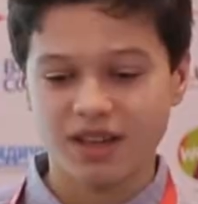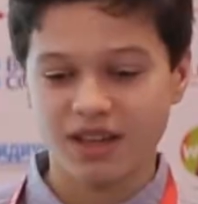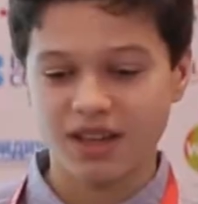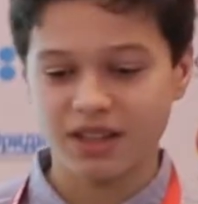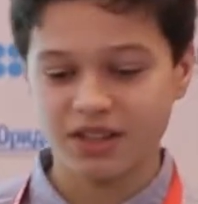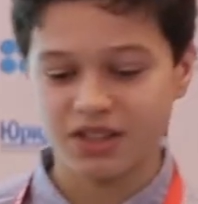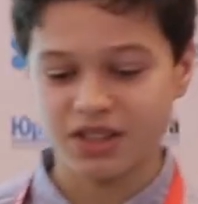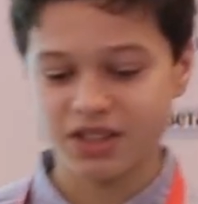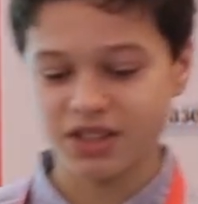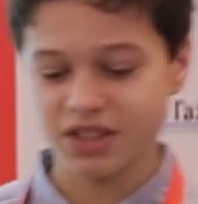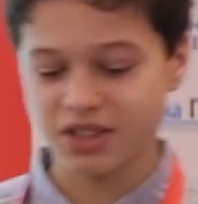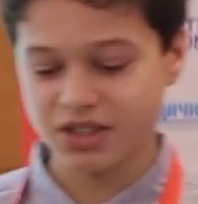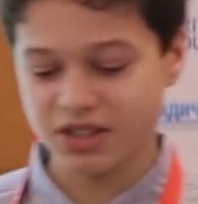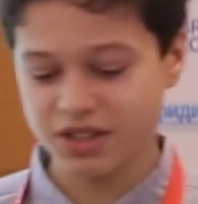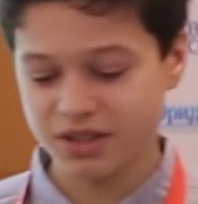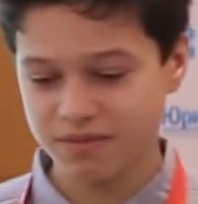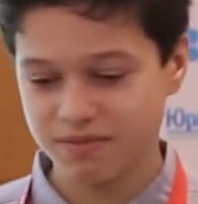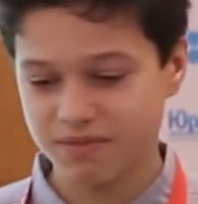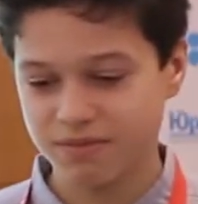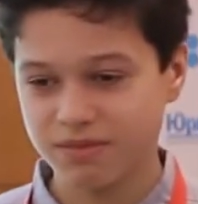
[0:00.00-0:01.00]
It
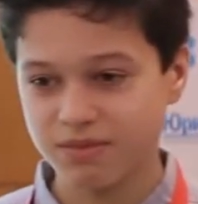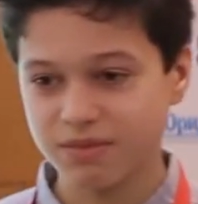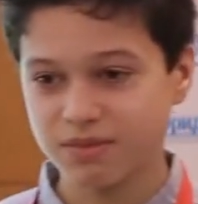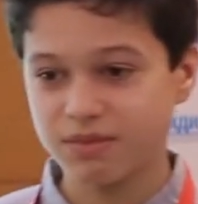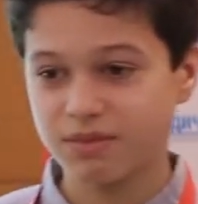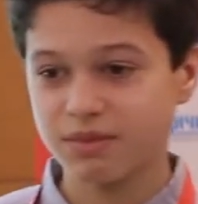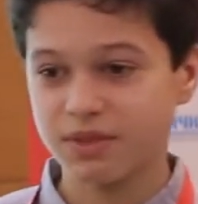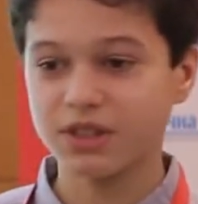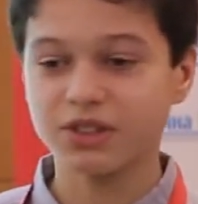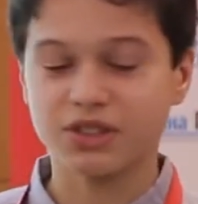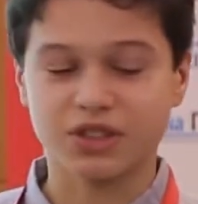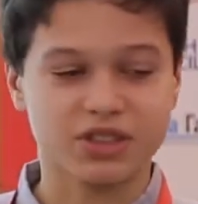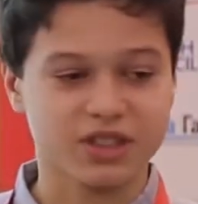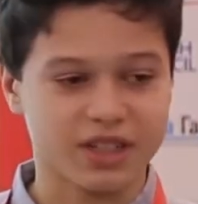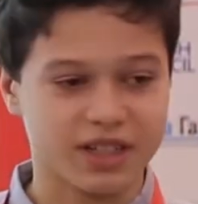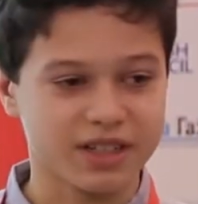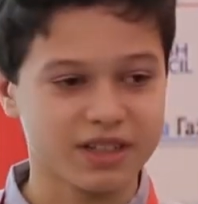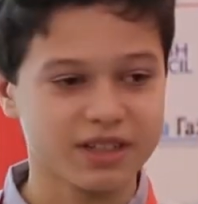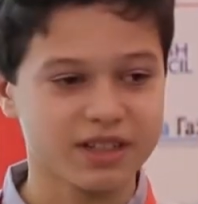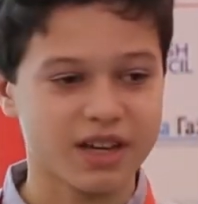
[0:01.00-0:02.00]
is
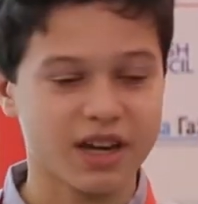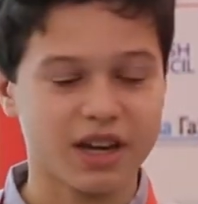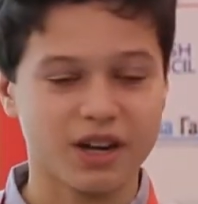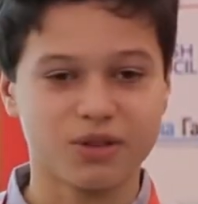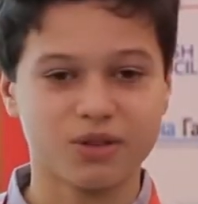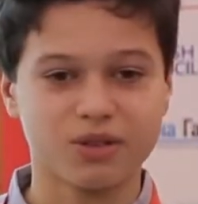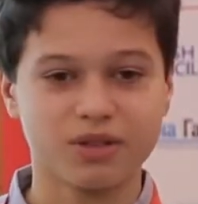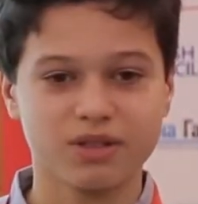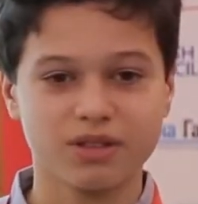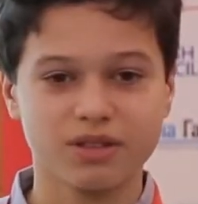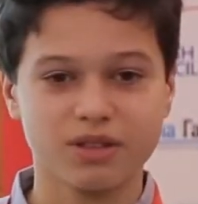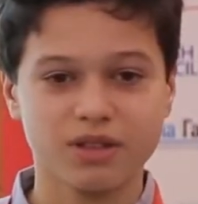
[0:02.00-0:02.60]
interesting how